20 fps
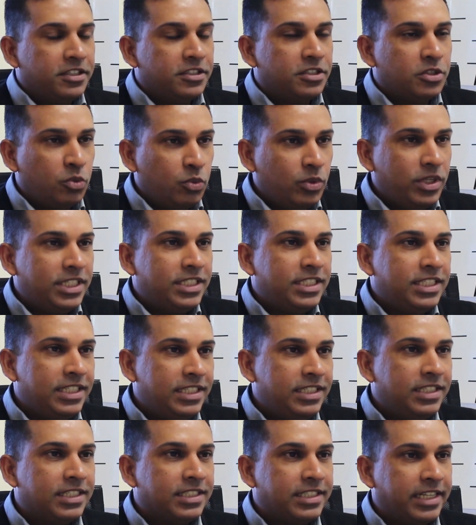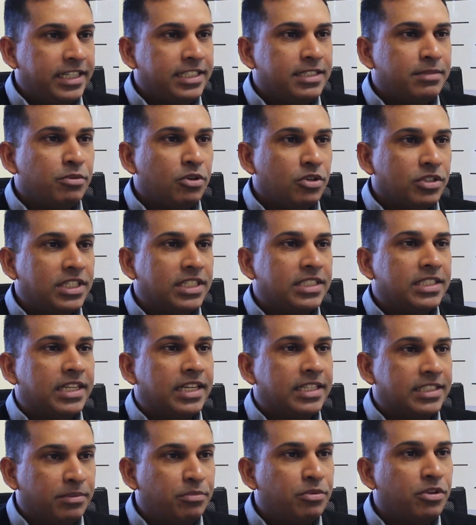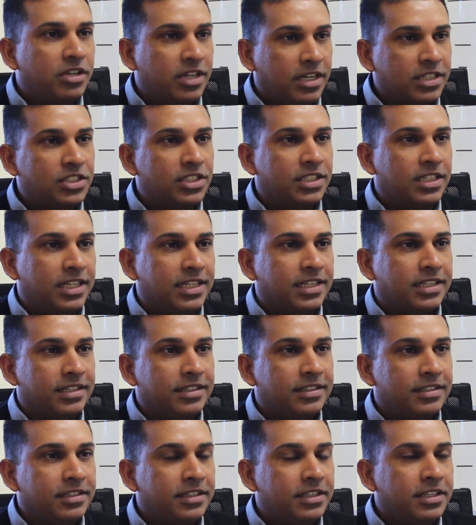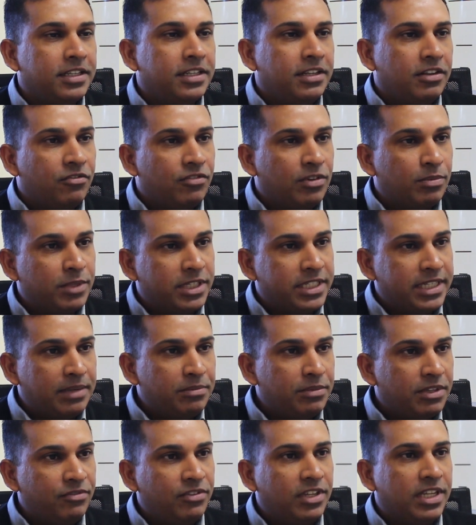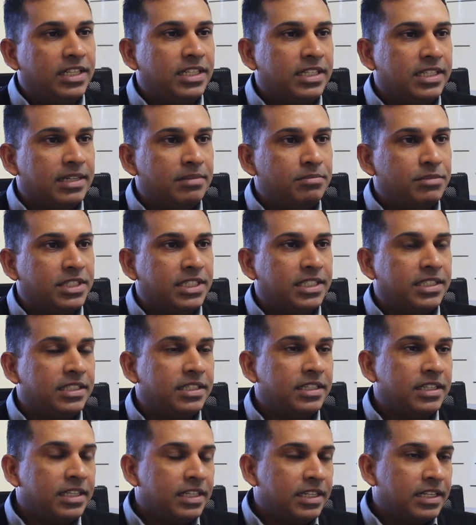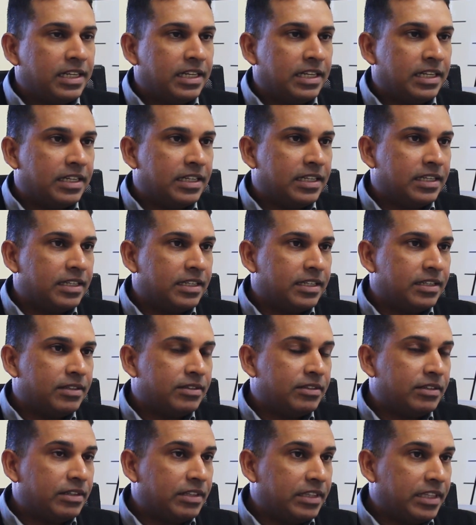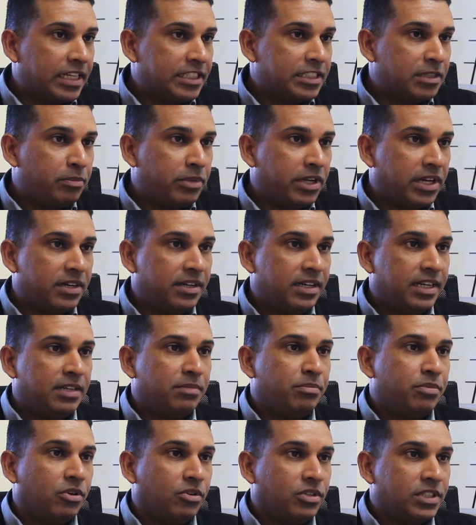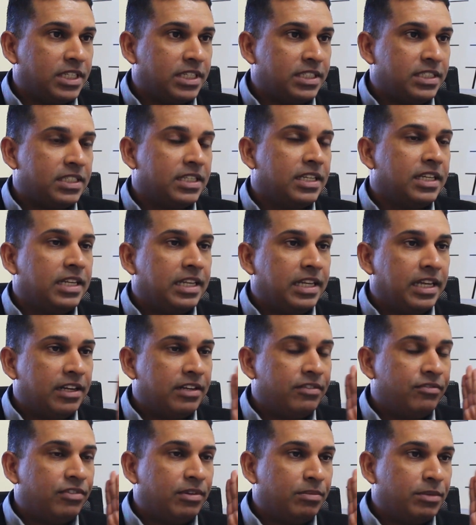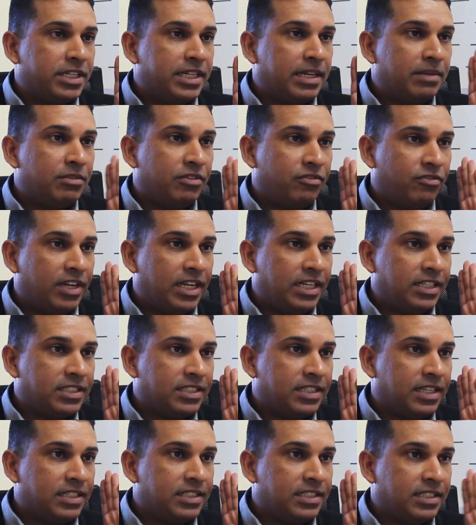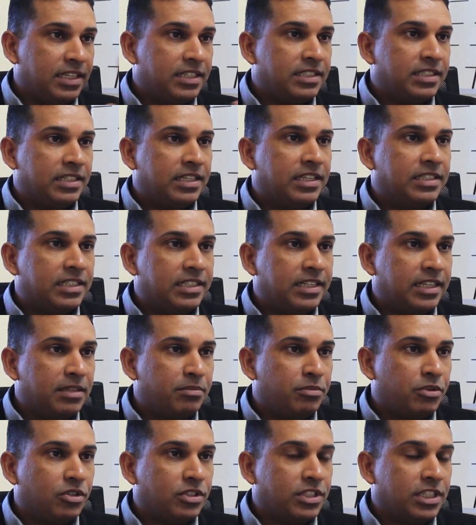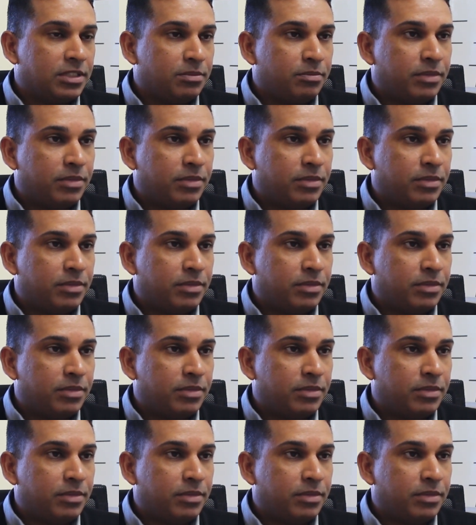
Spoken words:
So we see the sales process as a production line. From the time the vehicle comes in, that's a parallel process, and from the time the file starts, that's another process.